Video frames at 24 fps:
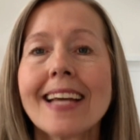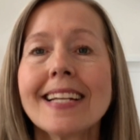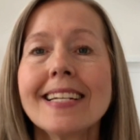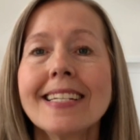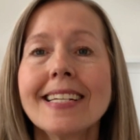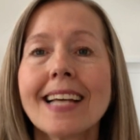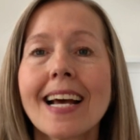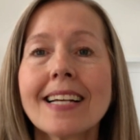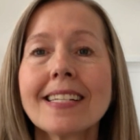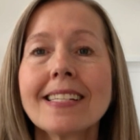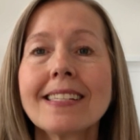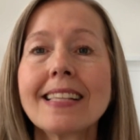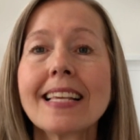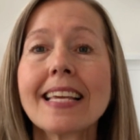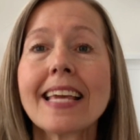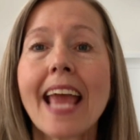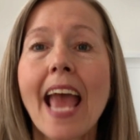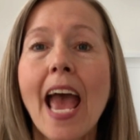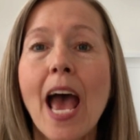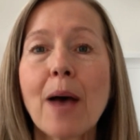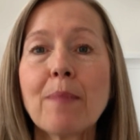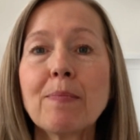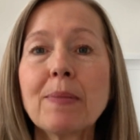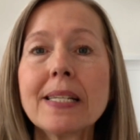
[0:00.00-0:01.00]
Does the
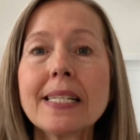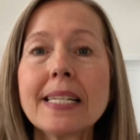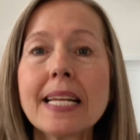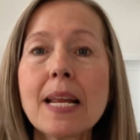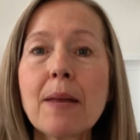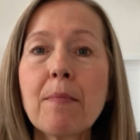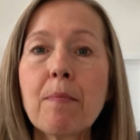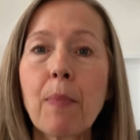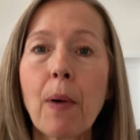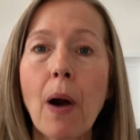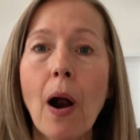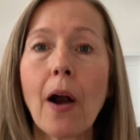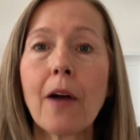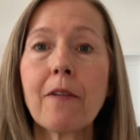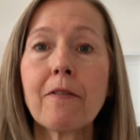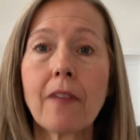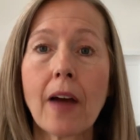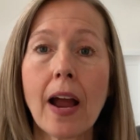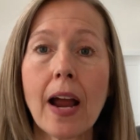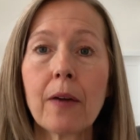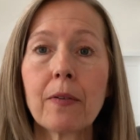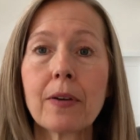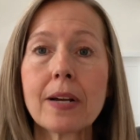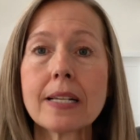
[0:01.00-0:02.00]
Epstein Barr
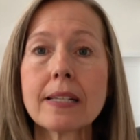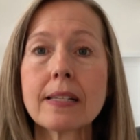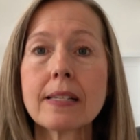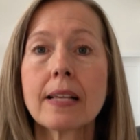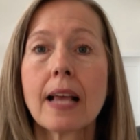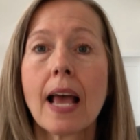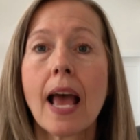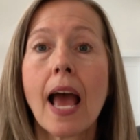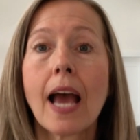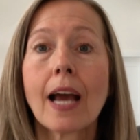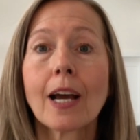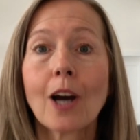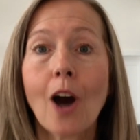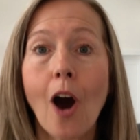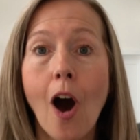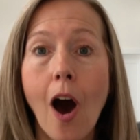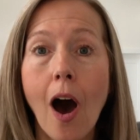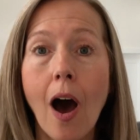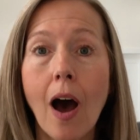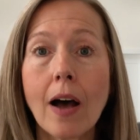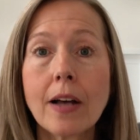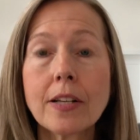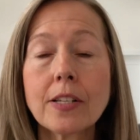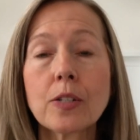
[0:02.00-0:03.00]
virus
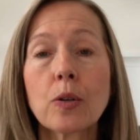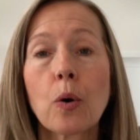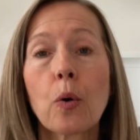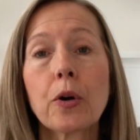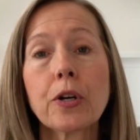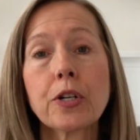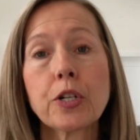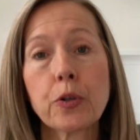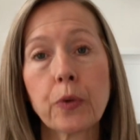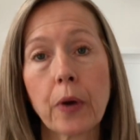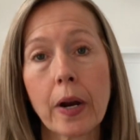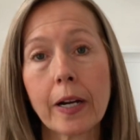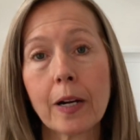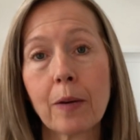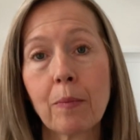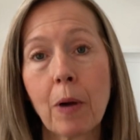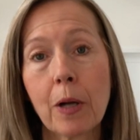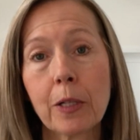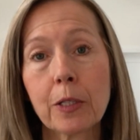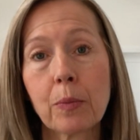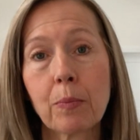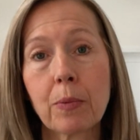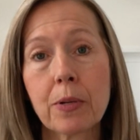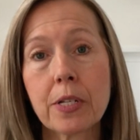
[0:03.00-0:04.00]
cause or trigger
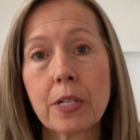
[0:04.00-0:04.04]
multiple